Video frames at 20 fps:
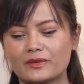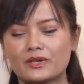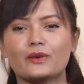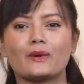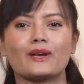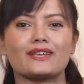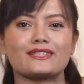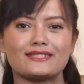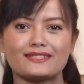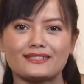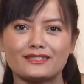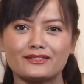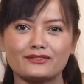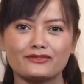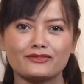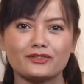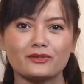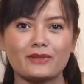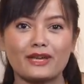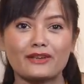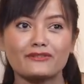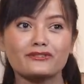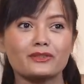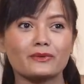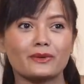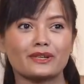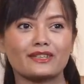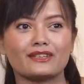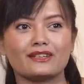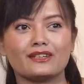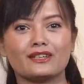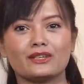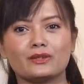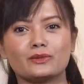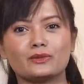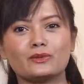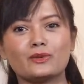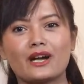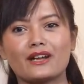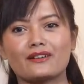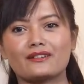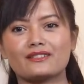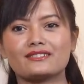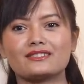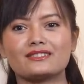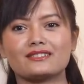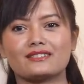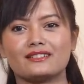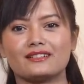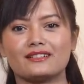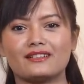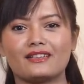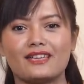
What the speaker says: request from everyone who aren't